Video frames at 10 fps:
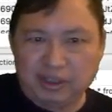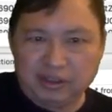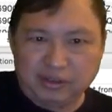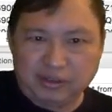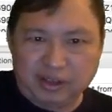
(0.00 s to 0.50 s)

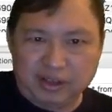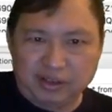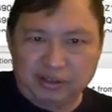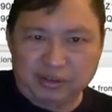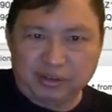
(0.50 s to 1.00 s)
So
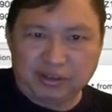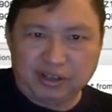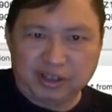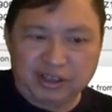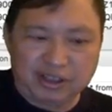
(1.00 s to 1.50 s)
there's your
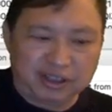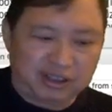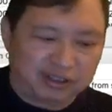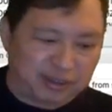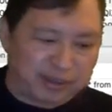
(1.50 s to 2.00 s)
zucking
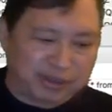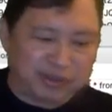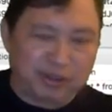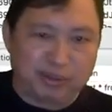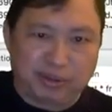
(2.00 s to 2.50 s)
SMS
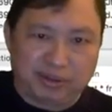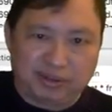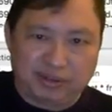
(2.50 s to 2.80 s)
numbers.